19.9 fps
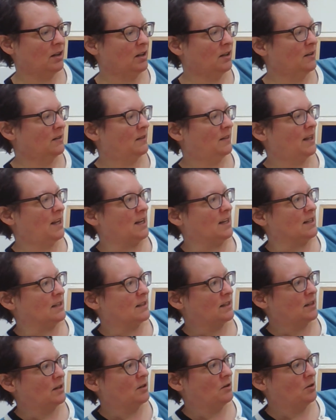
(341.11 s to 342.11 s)
These
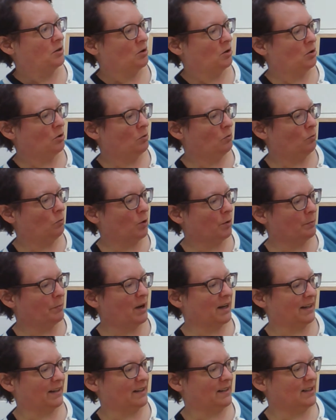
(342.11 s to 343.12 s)
were
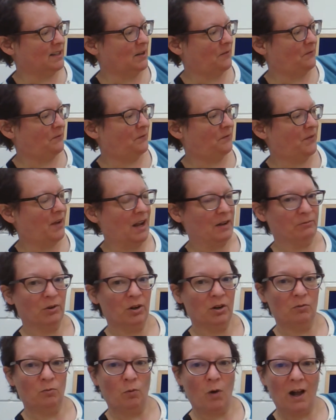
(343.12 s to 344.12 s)
Mucky's favorite
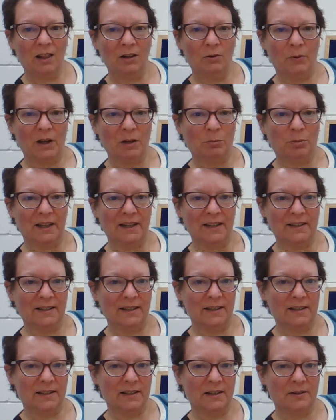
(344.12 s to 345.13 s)
wallowing places.